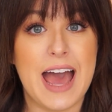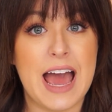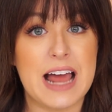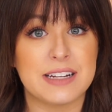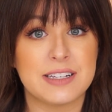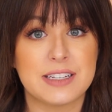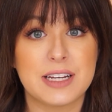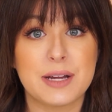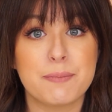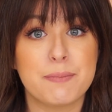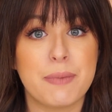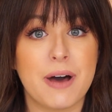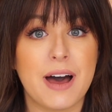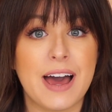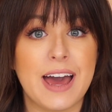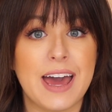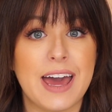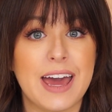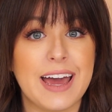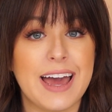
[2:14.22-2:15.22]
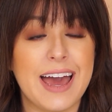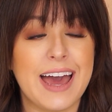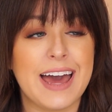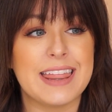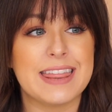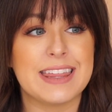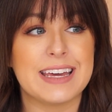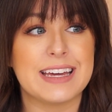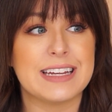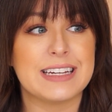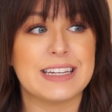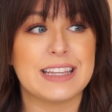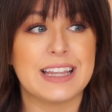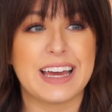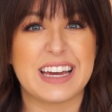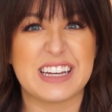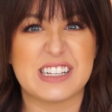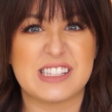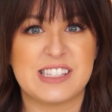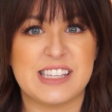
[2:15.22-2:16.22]
ended up buying and then
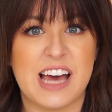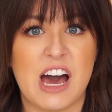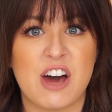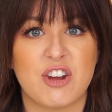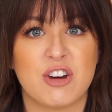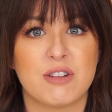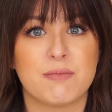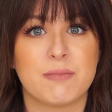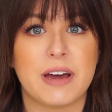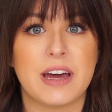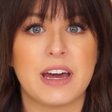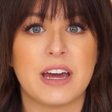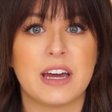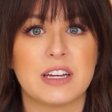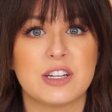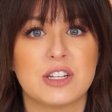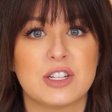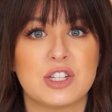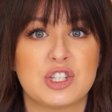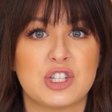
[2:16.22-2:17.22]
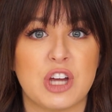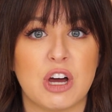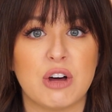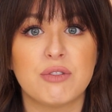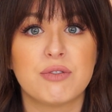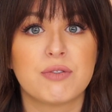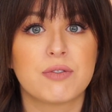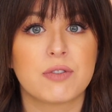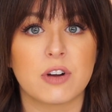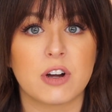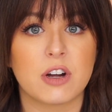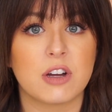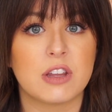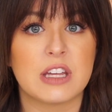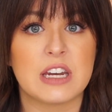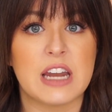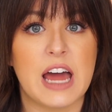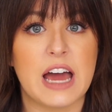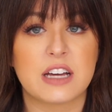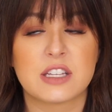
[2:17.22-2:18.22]
like it sat on my shelf for
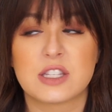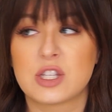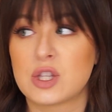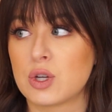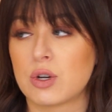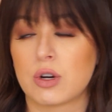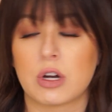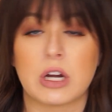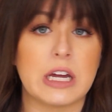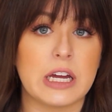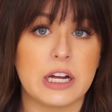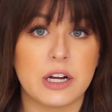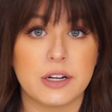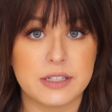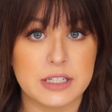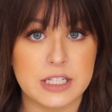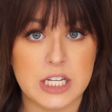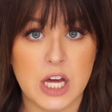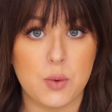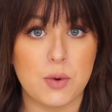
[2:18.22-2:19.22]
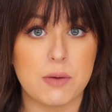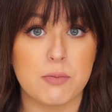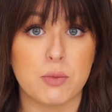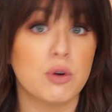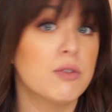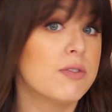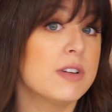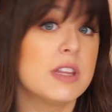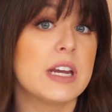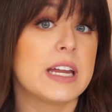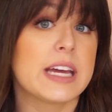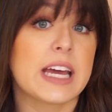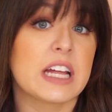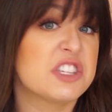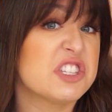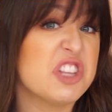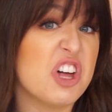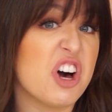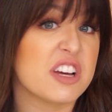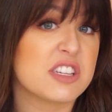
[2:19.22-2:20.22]
the next 3 years until we move, and then it
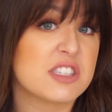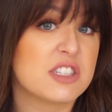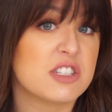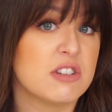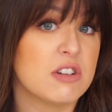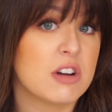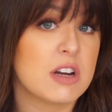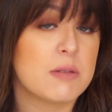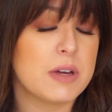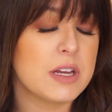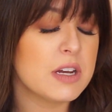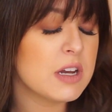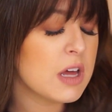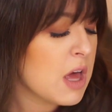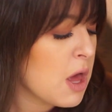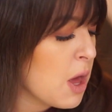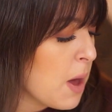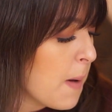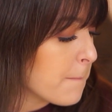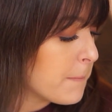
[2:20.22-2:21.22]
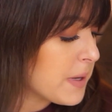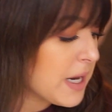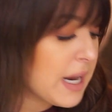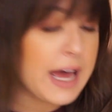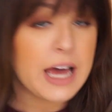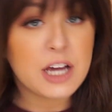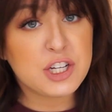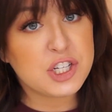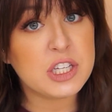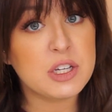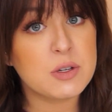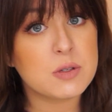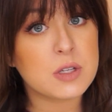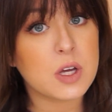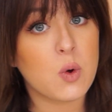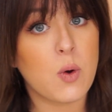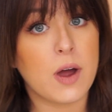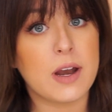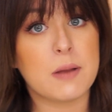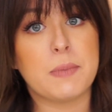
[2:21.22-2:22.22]
gets lost, you know what I mean? But I actually use
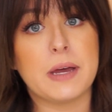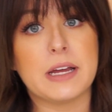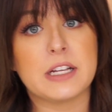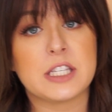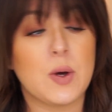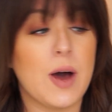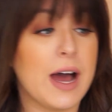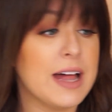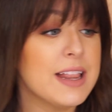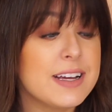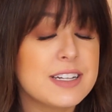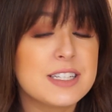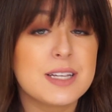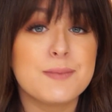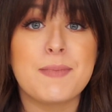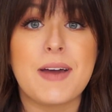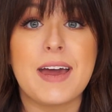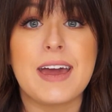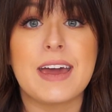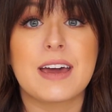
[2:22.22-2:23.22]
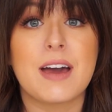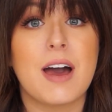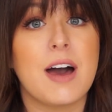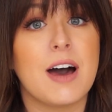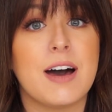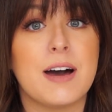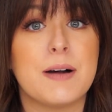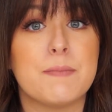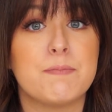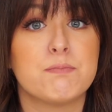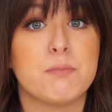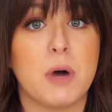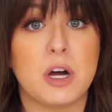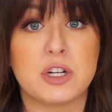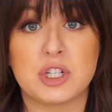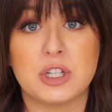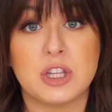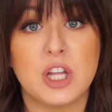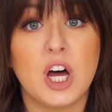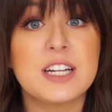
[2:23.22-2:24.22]
it quite a bit. So I like to make
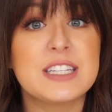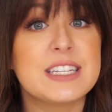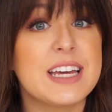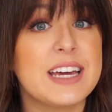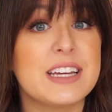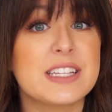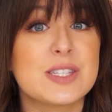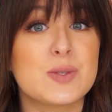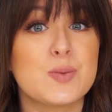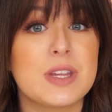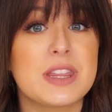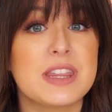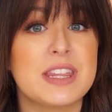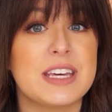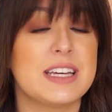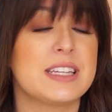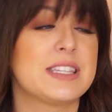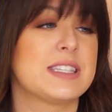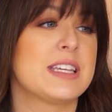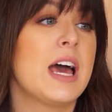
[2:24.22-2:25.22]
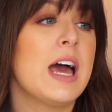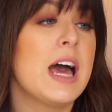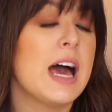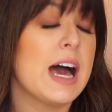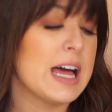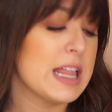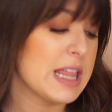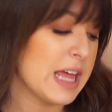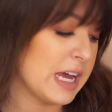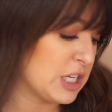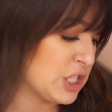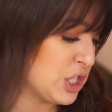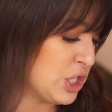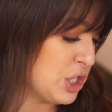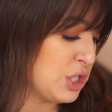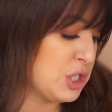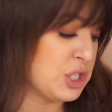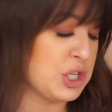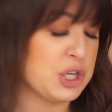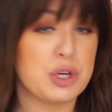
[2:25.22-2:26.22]
matcha lattes with this. I like to
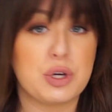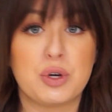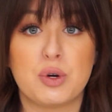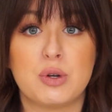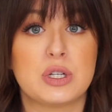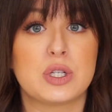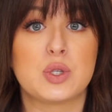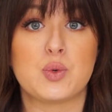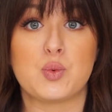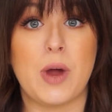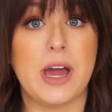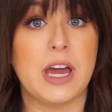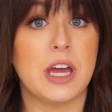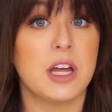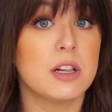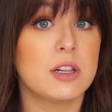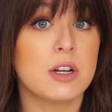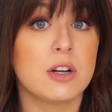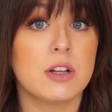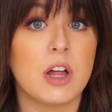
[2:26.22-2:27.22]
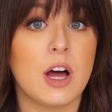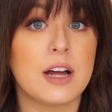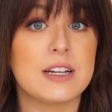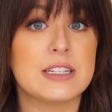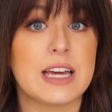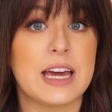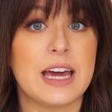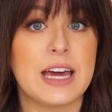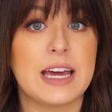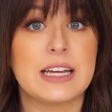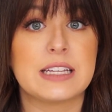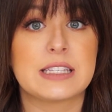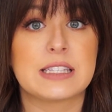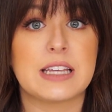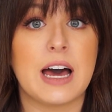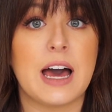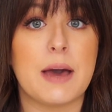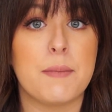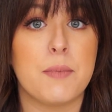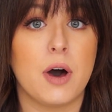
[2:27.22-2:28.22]
do just regular lattes.
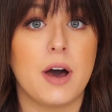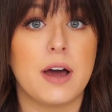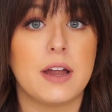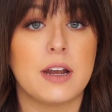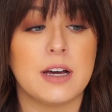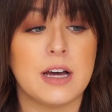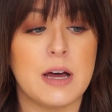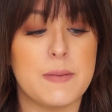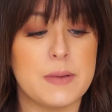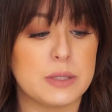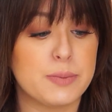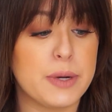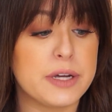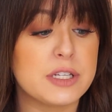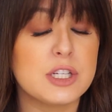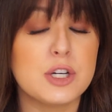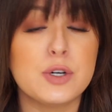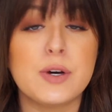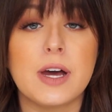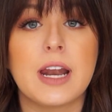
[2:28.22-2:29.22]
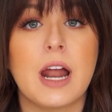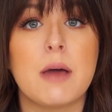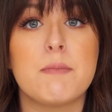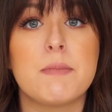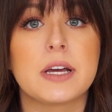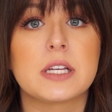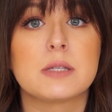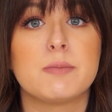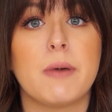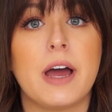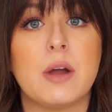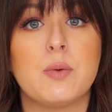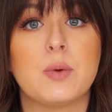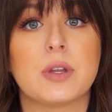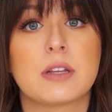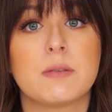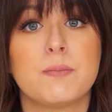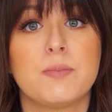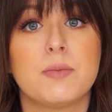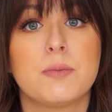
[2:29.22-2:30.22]
I bought espresso, and I mix mine
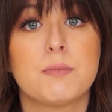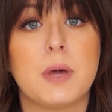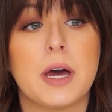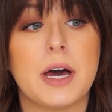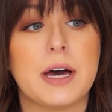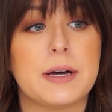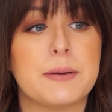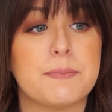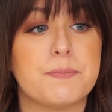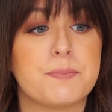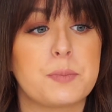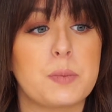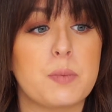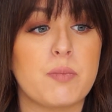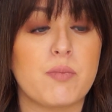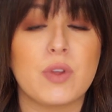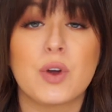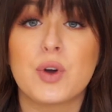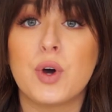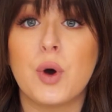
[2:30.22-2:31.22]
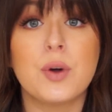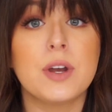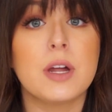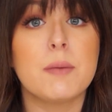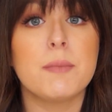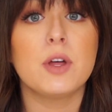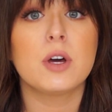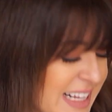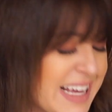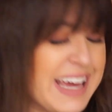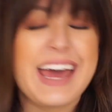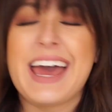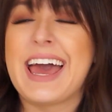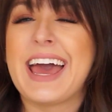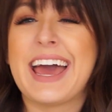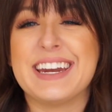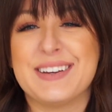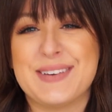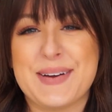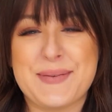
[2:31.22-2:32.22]
with coconut milk.
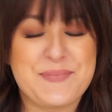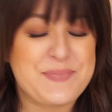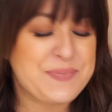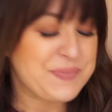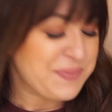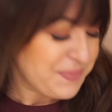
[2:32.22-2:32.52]
Anyway,